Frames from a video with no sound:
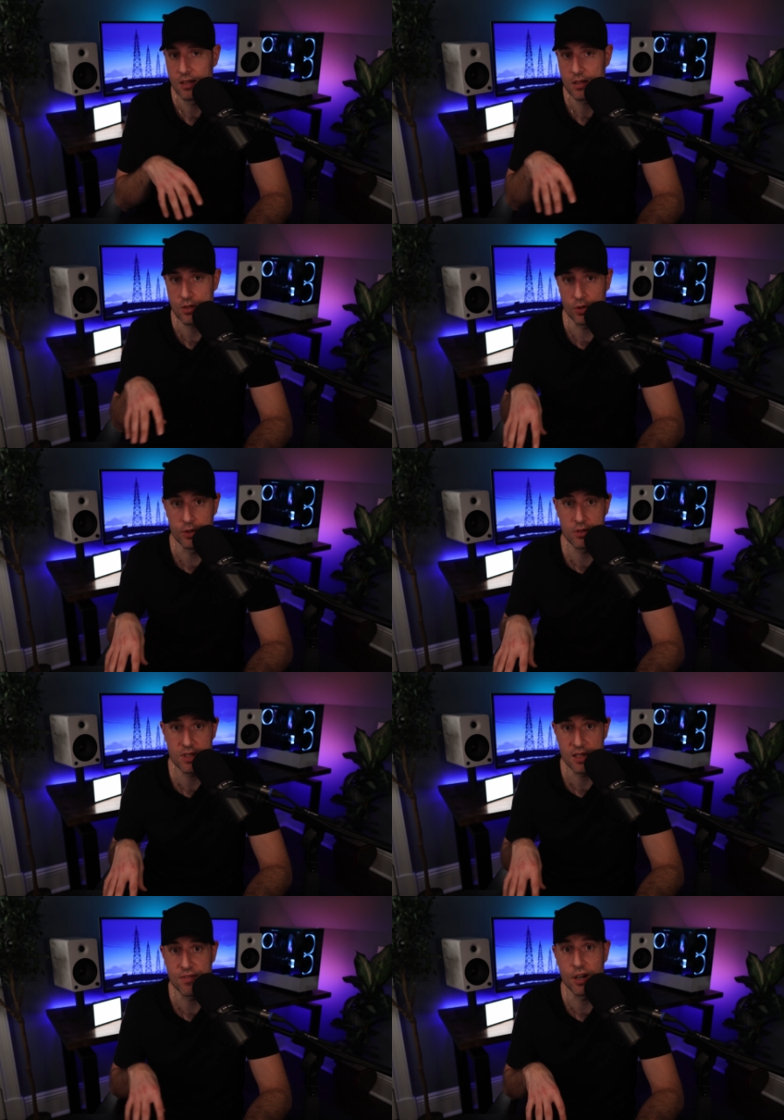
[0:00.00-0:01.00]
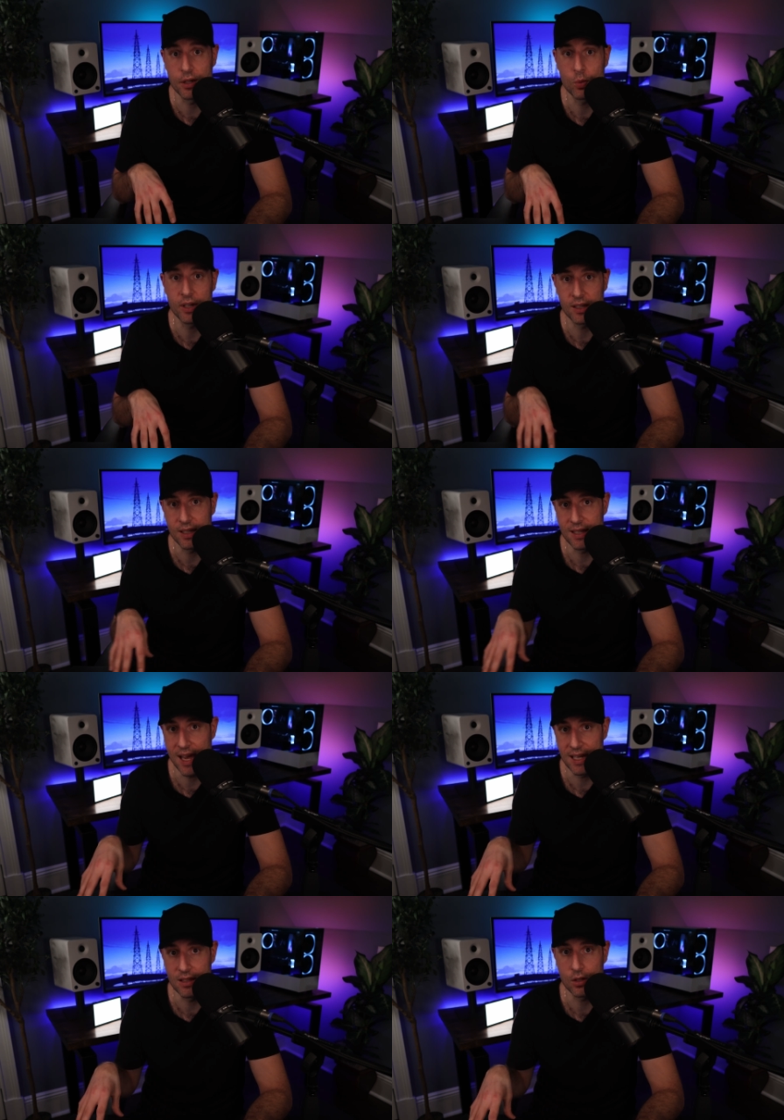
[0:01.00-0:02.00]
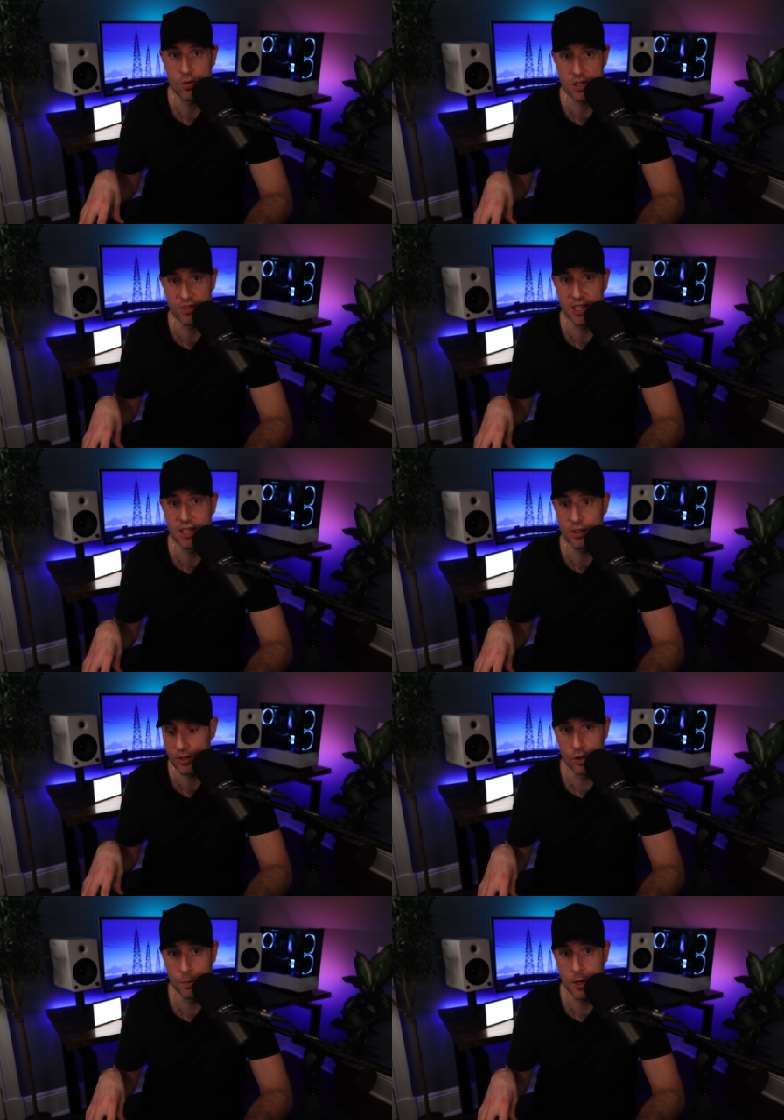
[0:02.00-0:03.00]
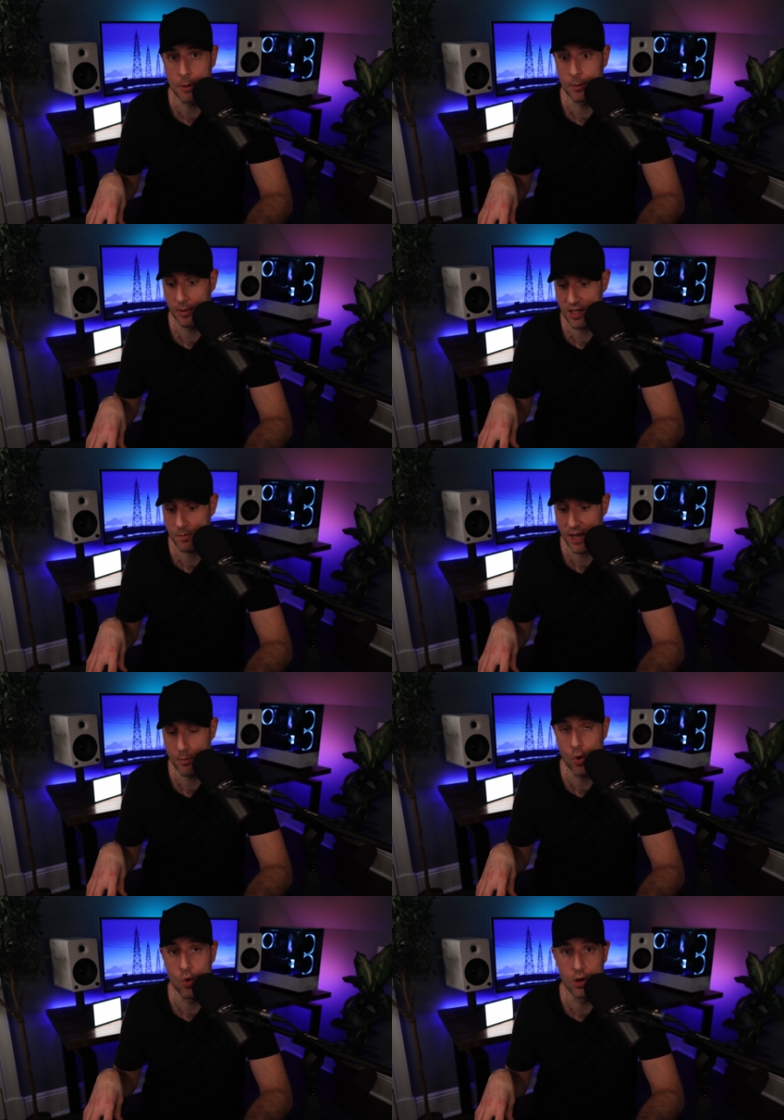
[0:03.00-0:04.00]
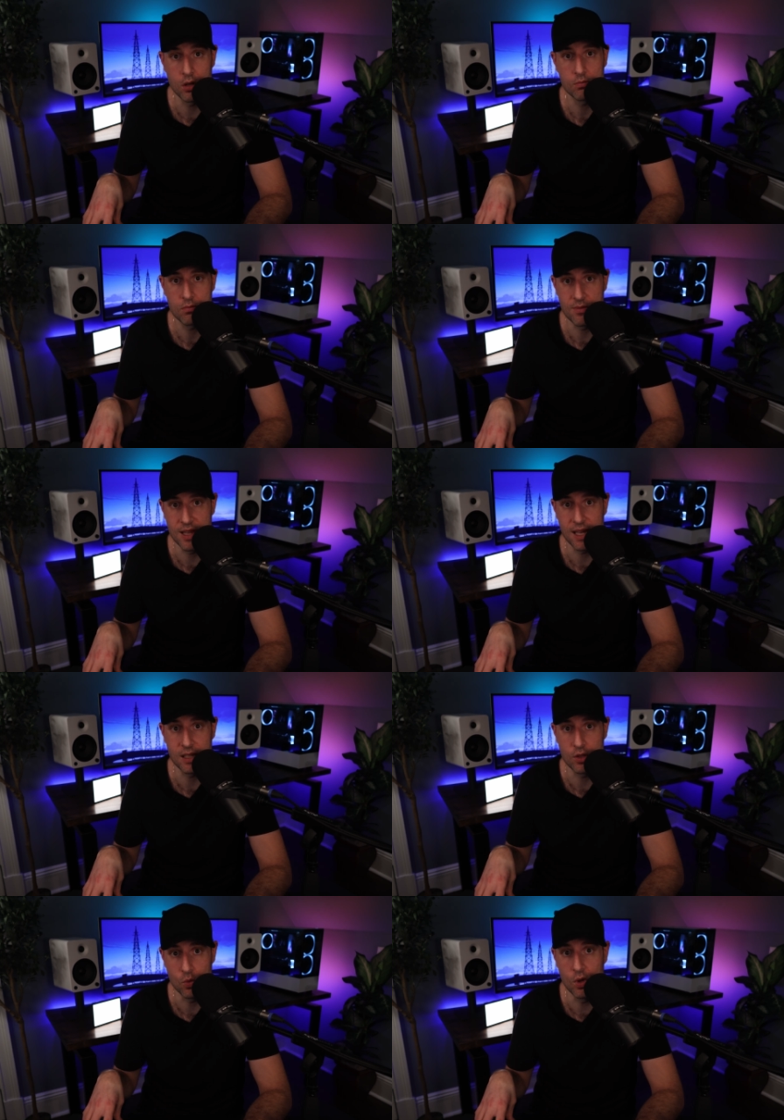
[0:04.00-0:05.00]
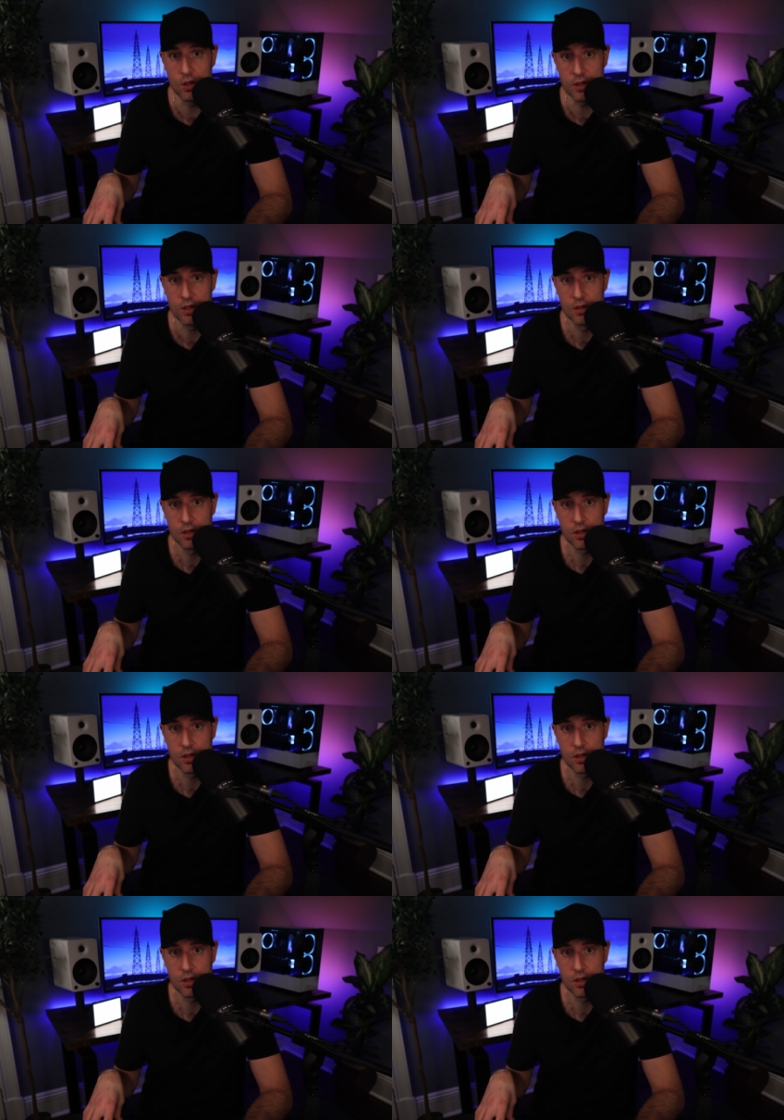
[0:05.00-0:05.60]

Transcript: So you'll see very quickly that in the course of a year, you'll probably spend more than you would